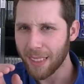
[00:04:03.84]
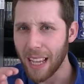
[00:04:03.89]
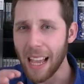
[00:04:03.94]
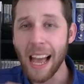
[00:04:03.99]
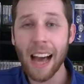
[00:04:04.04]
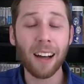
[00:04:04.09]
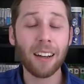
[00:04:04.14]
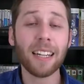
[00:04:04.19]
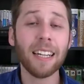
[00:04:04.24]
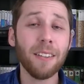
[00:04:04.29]

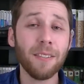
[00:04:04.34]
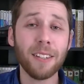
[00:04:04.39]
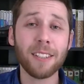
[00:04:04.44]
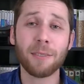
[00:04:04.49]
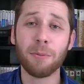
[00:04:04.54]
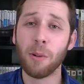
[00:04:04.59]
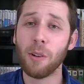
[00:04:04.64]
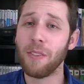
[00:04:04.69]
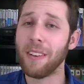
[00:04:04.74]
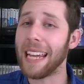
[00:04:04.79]
I'll give
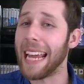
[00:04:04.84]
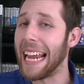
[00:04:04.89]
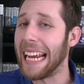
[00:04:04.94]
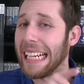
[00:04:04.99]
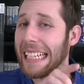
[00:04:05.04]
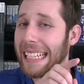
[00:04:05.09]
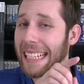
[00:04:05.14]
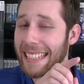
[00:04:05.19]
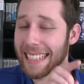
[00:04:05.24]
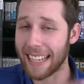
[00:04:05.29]
this movie a
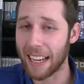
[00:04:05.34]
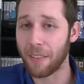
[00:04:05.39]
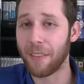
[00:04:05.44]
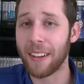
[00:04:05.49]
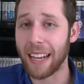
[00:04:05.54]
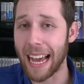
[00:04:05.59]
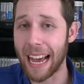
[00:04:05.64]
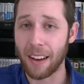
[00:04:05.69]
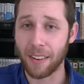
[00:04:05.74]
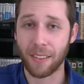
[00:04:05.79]

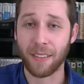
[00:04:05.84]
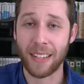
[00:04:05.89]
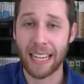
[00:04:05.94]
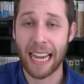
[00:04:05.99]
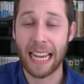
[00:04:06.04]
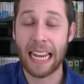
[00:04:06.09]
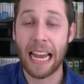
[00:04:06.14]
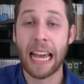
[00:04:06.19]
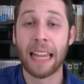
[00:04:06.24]
7 out of 10,